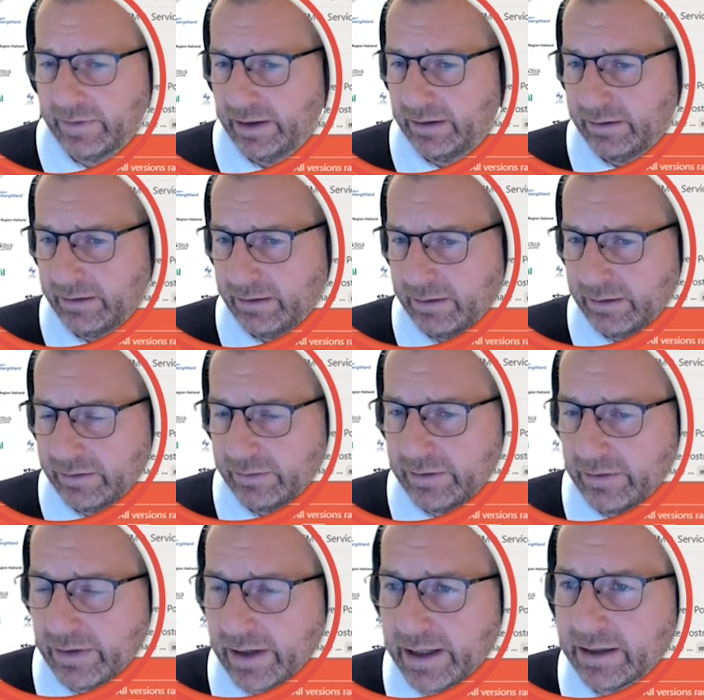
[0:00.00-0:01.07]
to
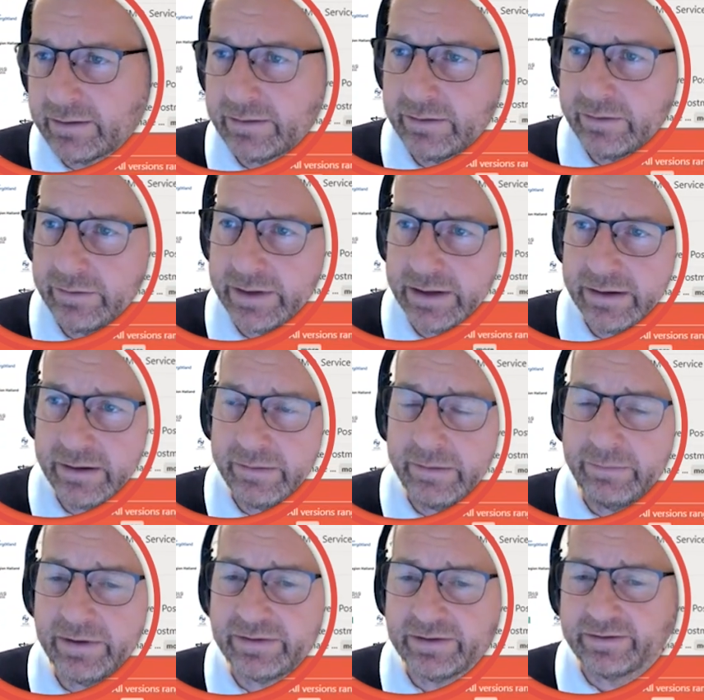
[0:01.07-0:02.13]
the right with
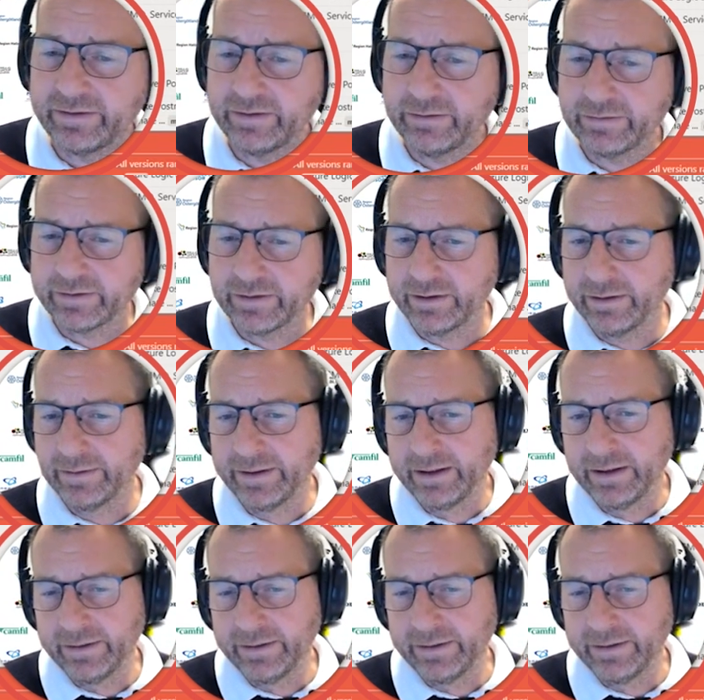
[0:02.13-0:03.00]
the business user,